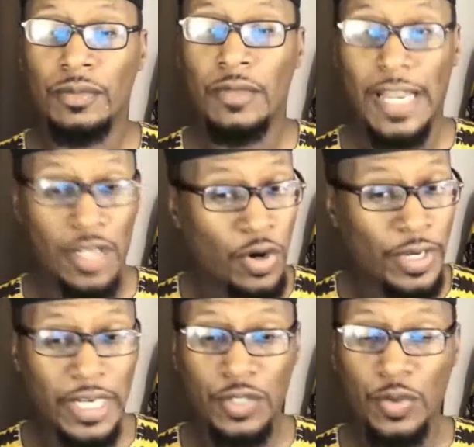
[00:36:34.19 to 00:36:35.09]
And don't
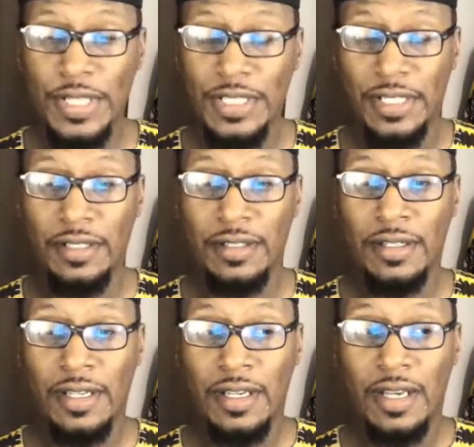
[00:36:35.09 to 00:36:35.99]
get it twisted.
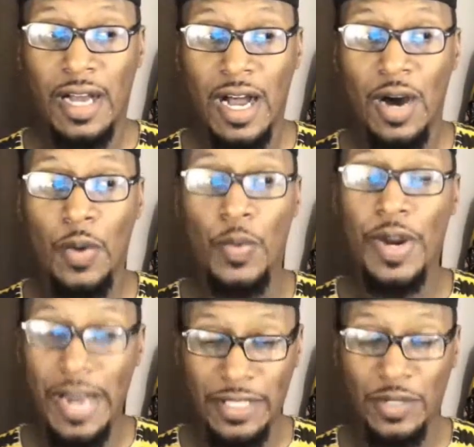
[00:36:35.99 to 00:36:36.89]
We're
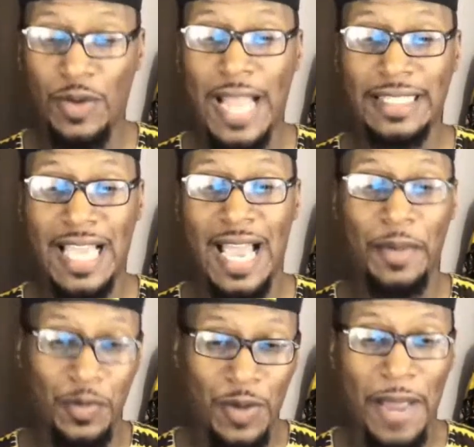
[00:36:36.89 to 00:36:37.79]
at the right time
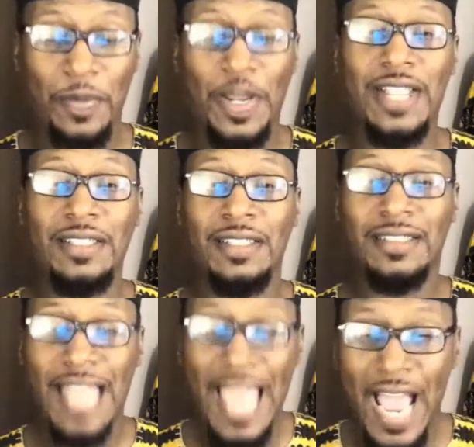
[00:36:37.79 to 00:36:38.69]
at the right place
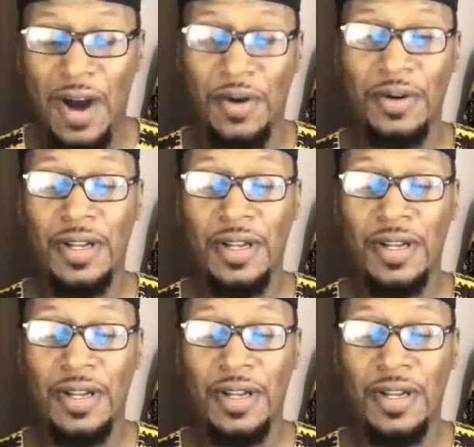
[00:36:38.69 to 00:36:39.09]
now,